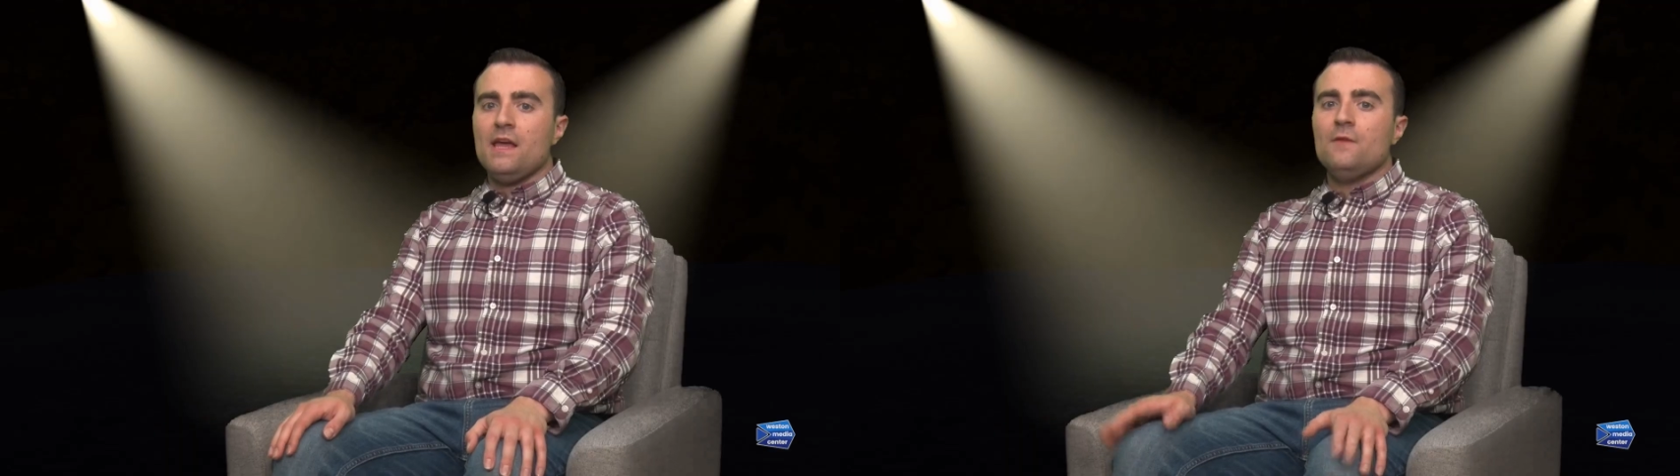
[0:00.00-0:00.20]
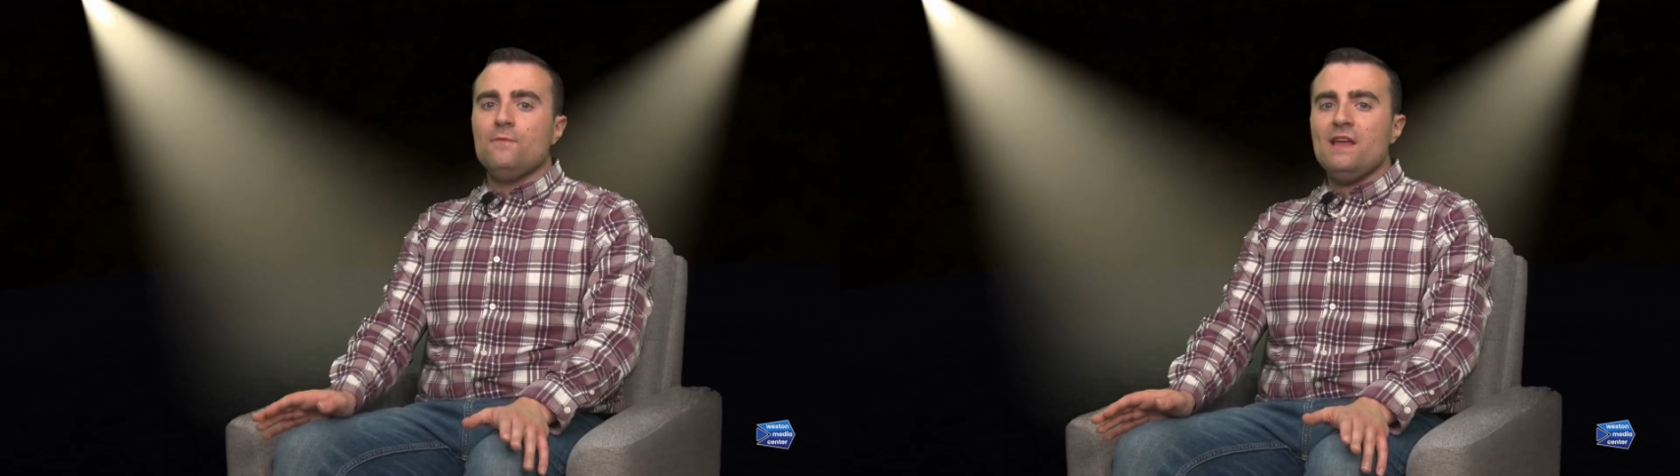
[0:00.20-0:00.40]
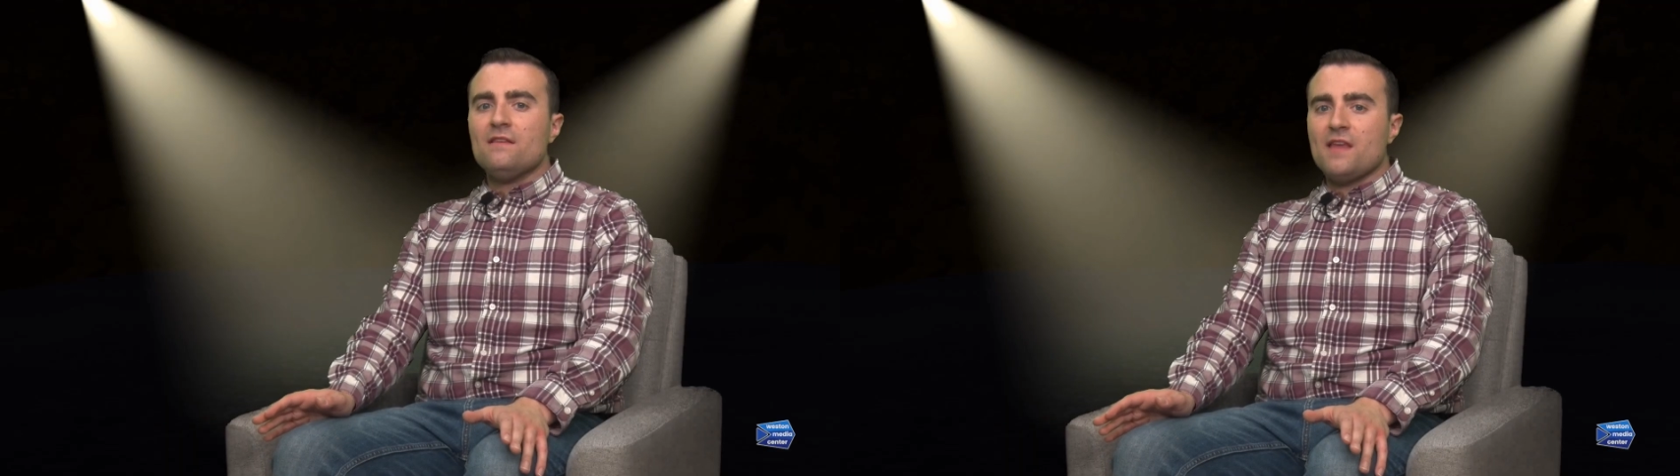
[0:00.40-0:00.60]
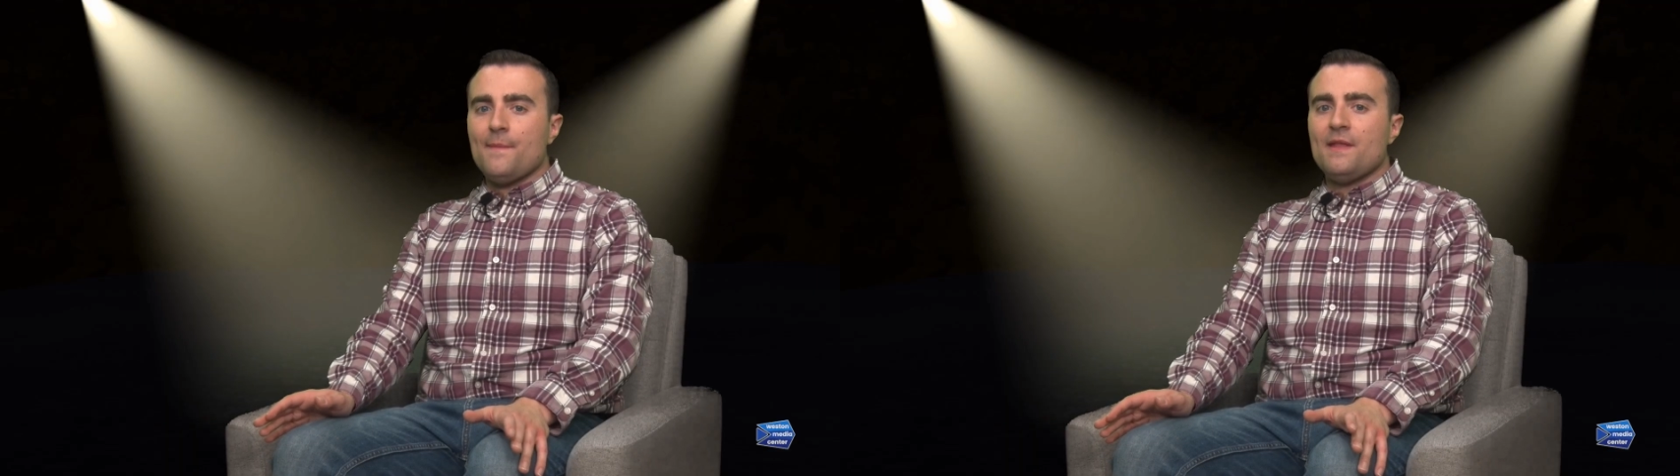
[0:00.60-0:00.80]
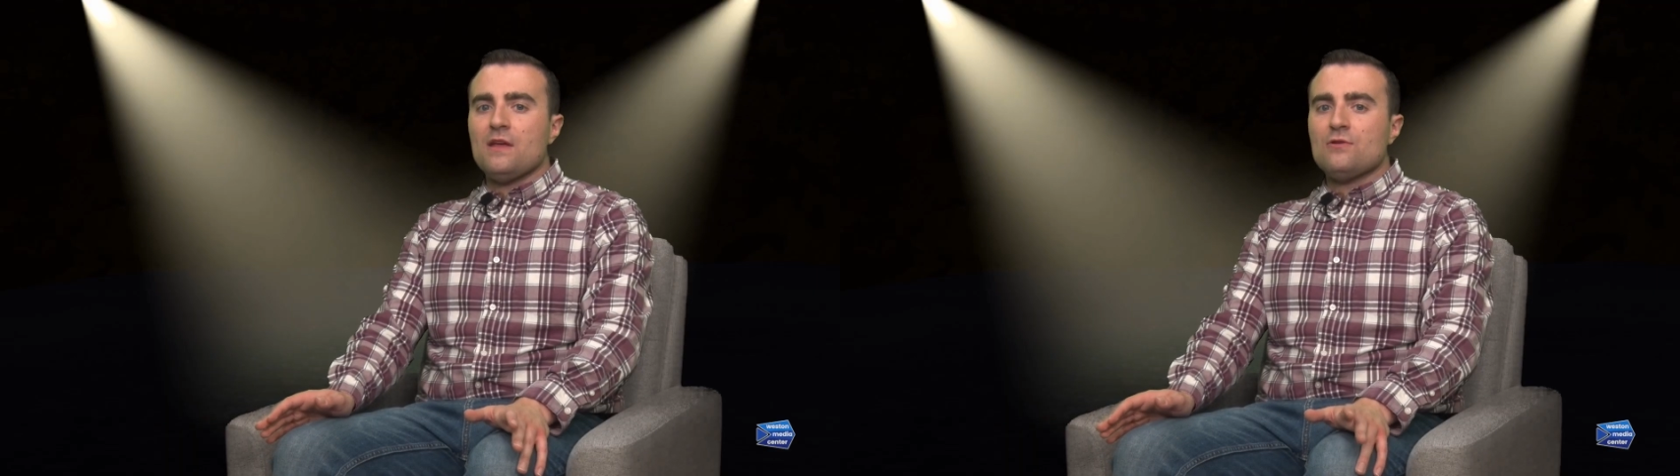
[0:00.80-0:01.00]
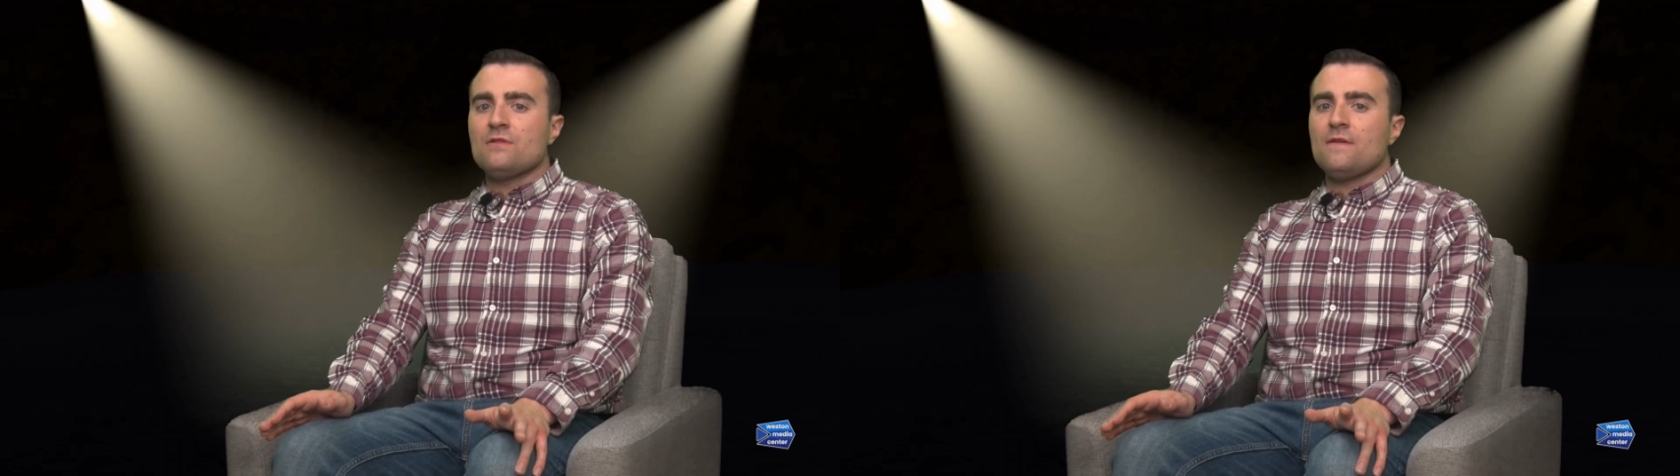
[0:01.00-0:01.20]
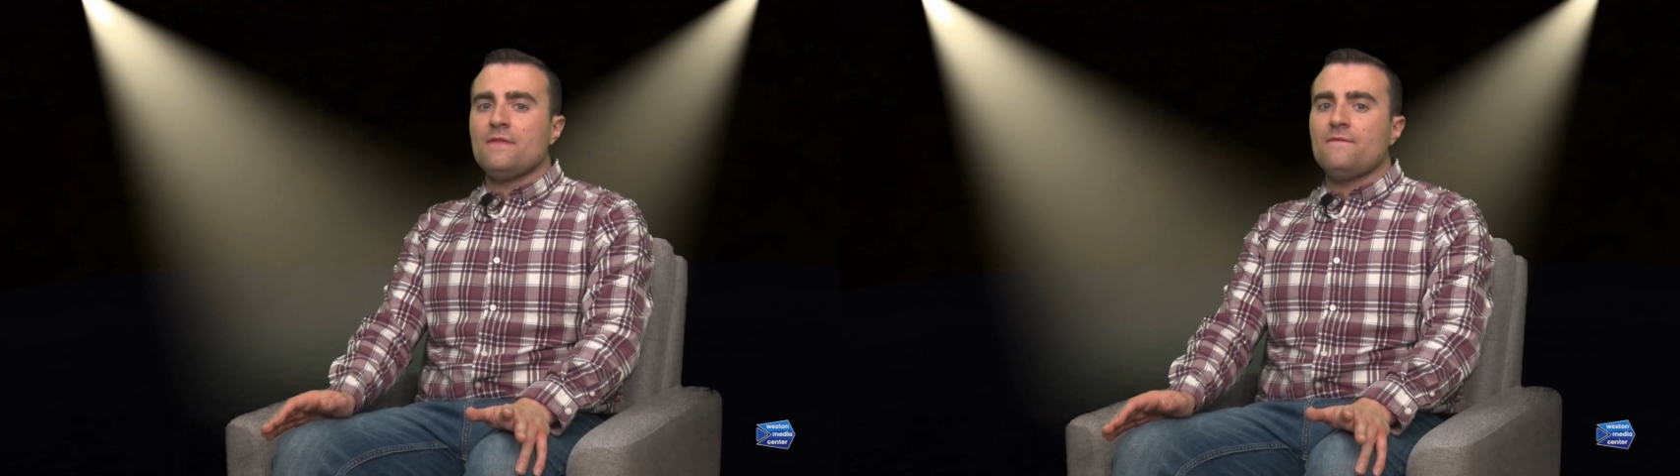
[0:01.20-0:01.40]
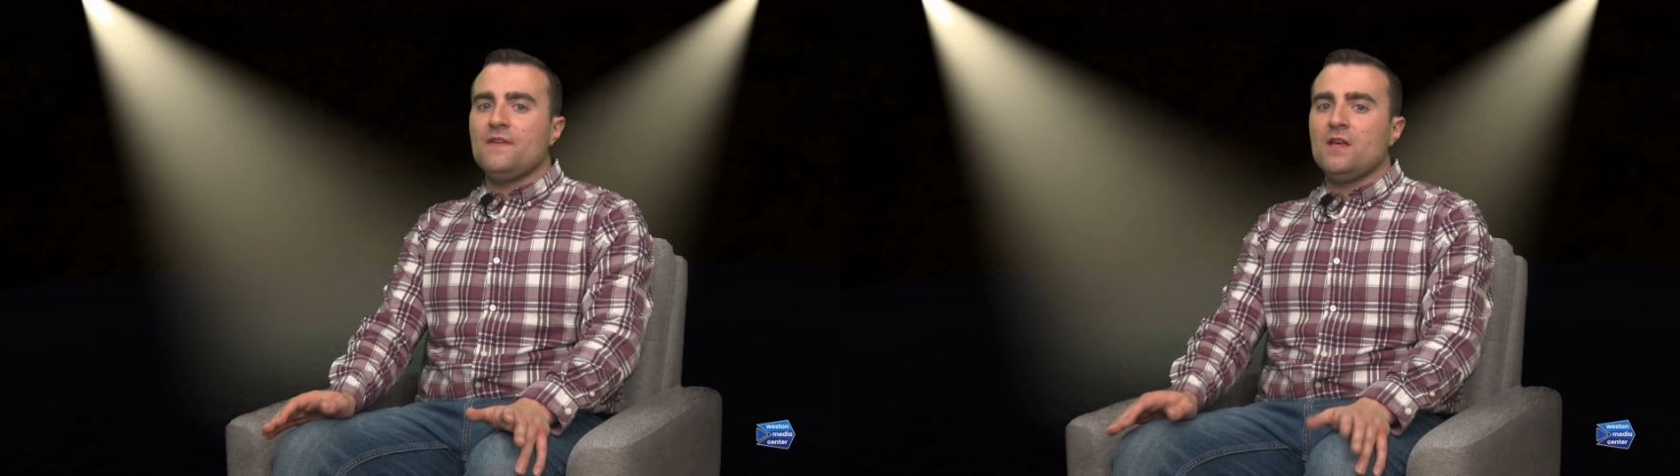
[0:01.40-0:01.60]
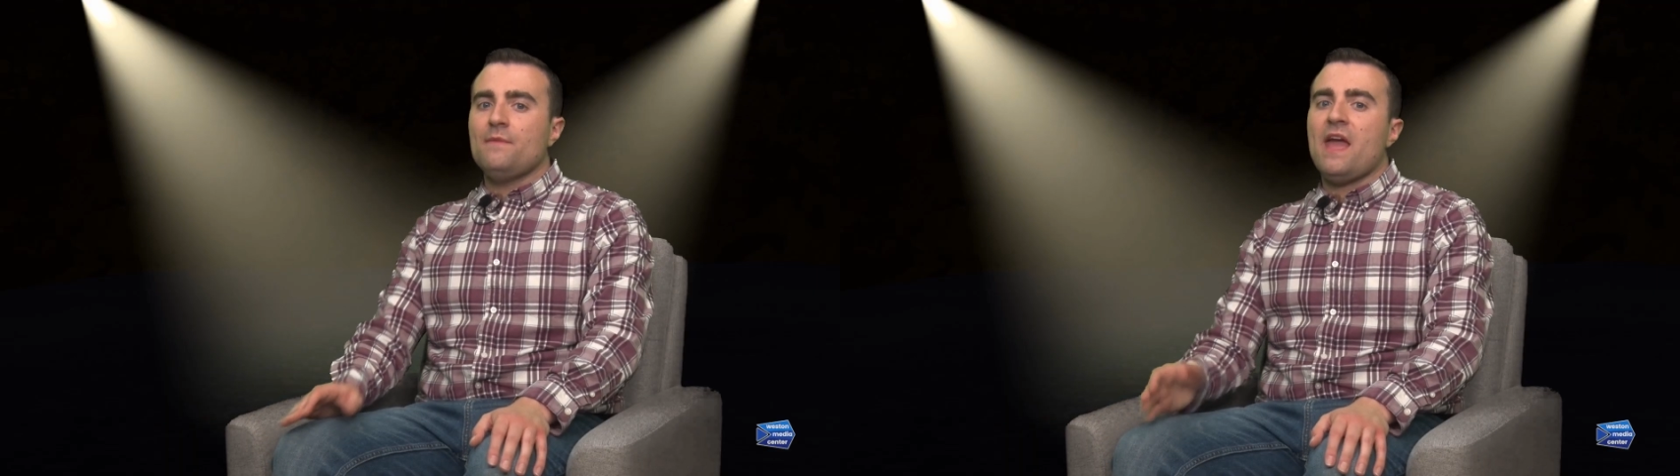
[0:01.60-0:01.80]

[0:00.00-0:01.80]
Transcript: In re-examinations of the film